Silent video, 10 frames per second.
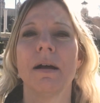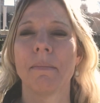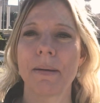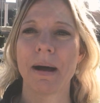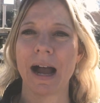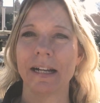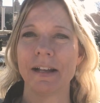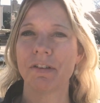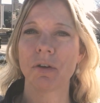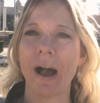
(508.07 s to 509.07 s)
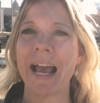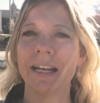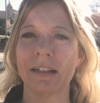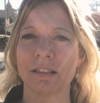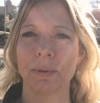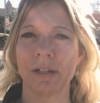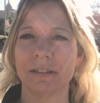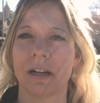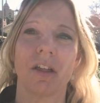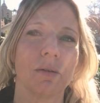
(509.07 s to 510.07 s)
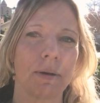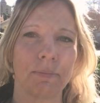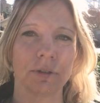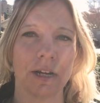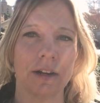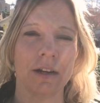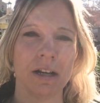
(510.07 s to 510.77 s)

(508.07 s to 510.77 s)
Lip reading: my mind, even though I didn't experience it, other people did.